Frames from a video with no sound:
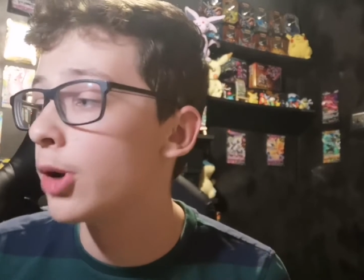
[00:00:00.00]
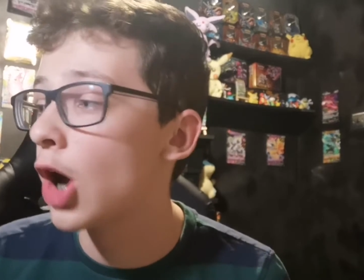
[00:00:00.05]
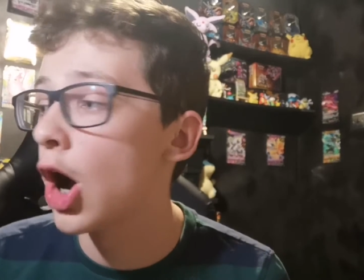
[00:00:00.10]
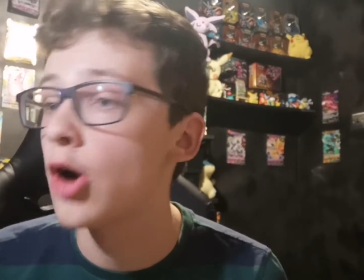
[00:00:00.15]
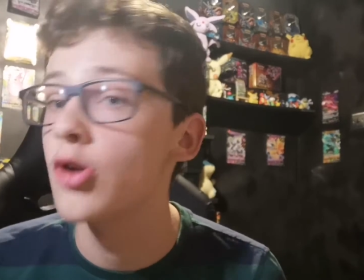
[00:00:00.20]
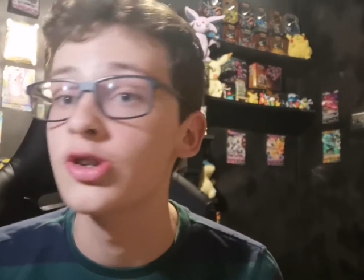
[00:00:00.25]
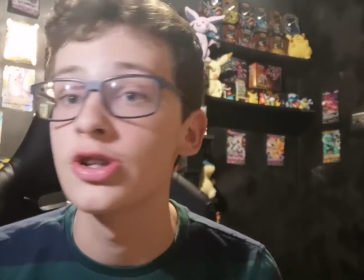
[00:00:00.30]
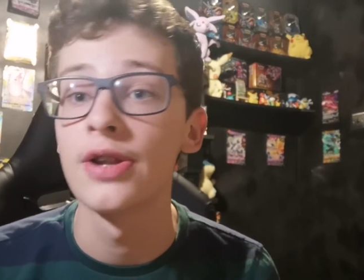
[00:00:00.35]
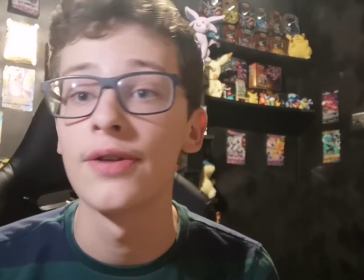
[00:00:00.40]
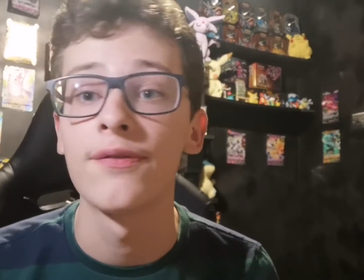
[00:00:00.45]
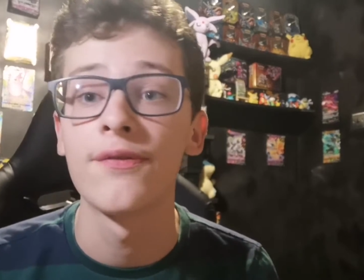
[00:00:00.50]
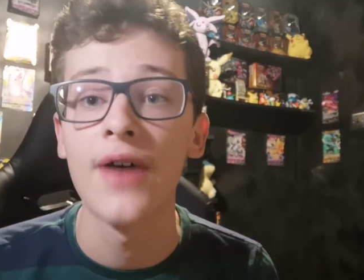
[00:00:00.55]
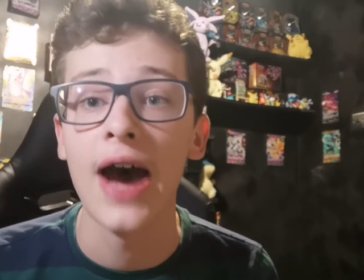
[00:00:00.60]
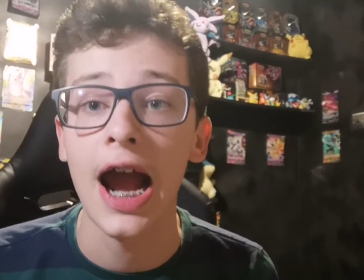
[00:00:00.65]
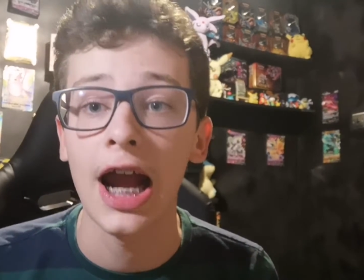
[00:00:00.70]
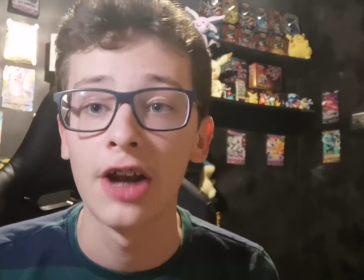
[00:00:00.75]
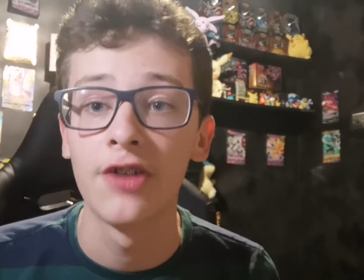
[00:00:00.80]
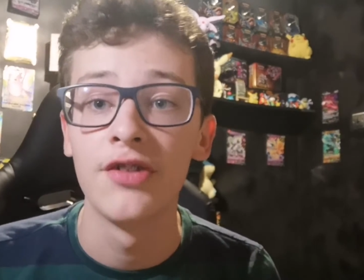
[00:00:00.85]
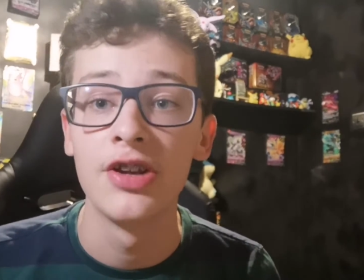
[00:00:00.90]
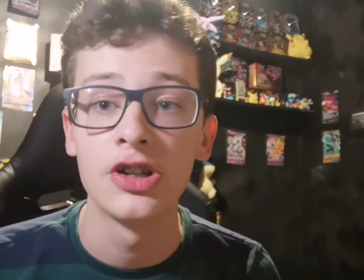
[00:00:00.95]
going to the
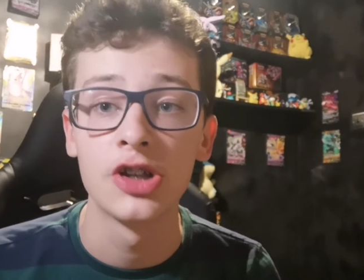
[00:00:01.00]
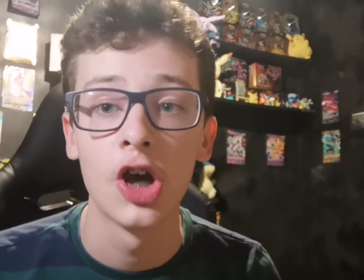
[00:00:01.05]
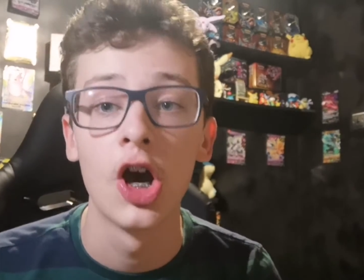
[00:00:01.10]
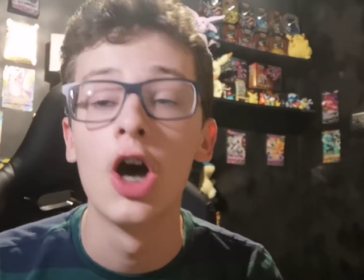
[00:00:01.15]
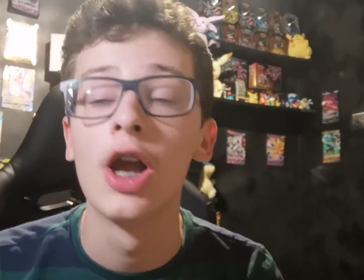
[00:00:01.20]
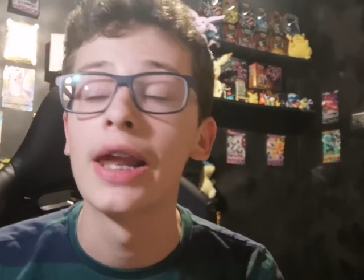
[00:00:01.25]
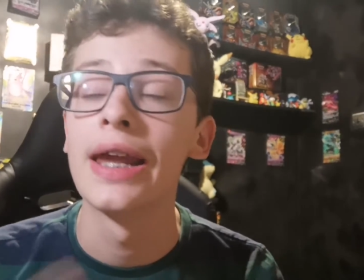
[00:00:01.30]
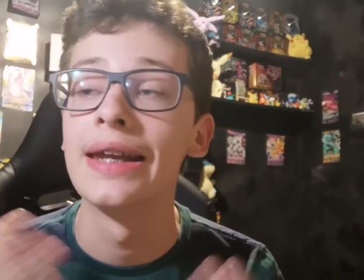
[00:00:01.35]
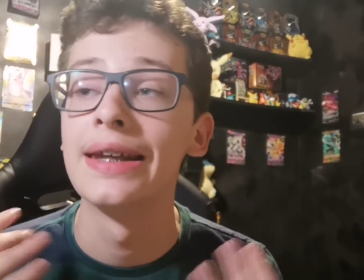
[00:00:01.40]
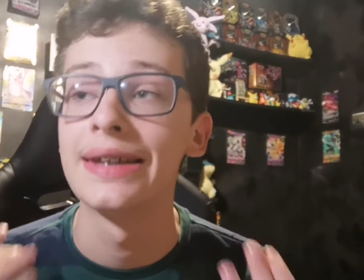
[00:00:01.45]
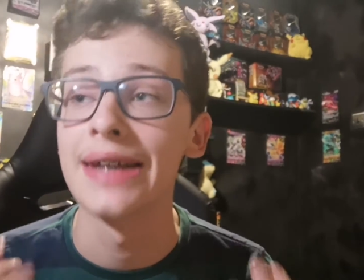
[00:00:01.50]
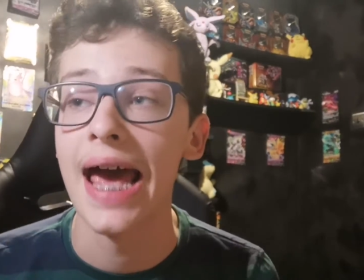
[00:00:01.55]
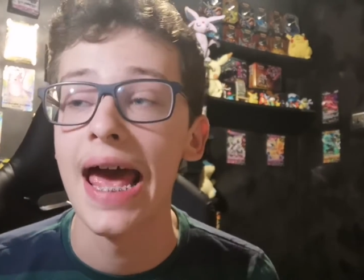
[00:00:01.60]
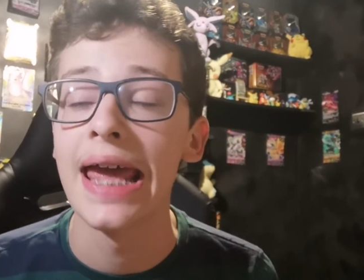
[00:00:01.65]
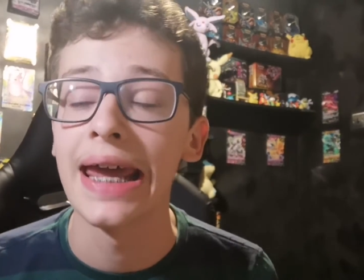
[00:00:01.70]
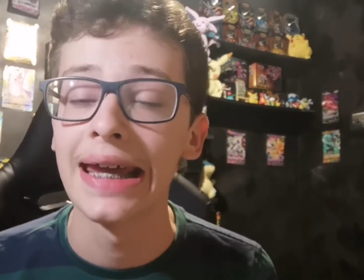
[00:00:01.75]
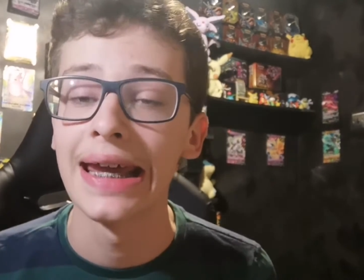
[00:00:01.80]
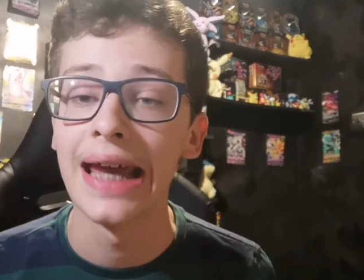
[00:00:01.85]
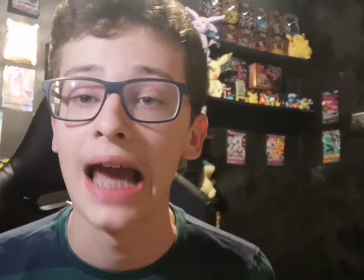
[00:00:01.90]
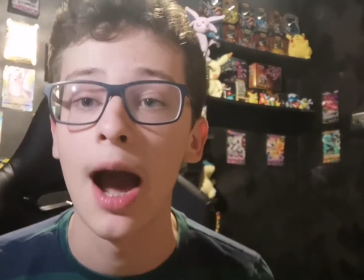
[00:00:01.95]
factories early and
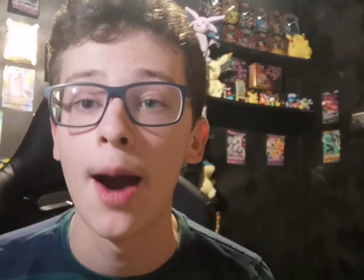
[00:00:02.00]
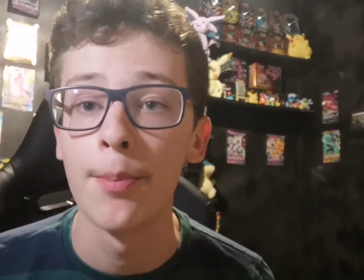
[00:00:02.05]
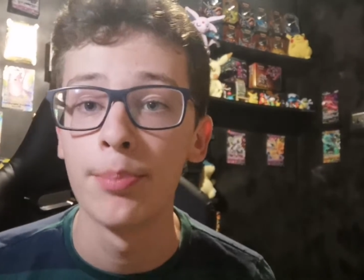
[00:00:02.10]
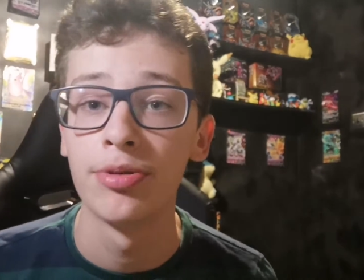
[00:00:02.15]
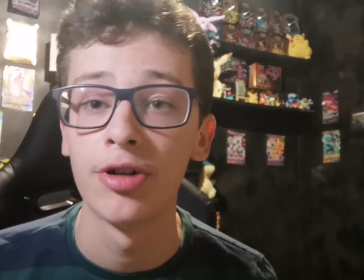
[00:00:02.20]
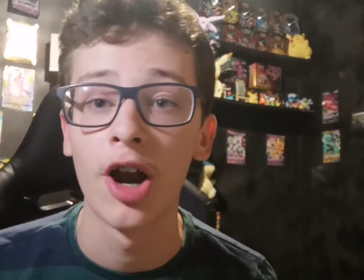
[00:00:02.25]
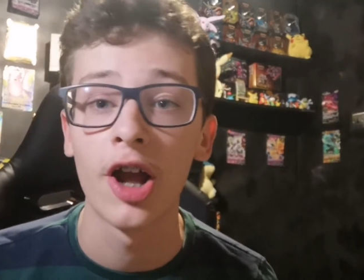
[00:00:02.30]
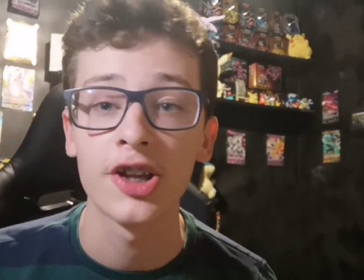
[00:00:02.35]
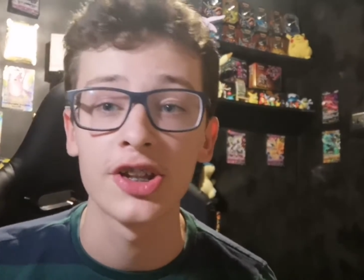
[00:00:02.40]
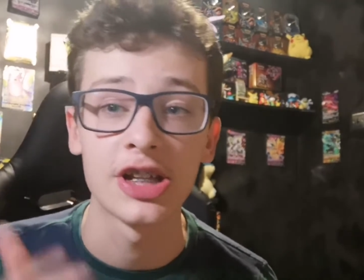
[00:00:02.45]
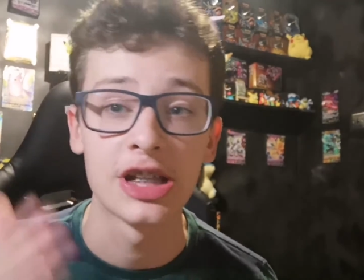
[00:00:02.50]
taking out products,